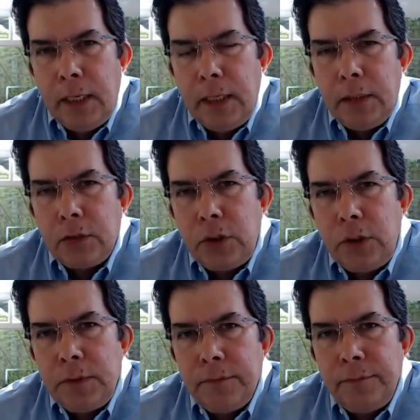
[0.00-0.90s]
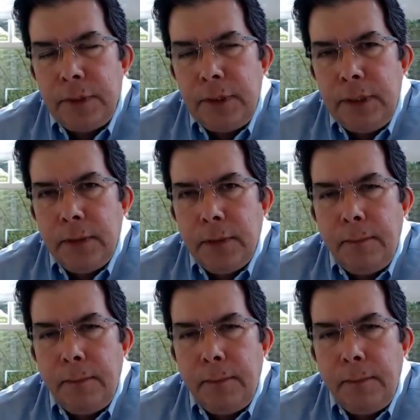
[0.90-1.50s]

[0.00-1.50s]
in terms of the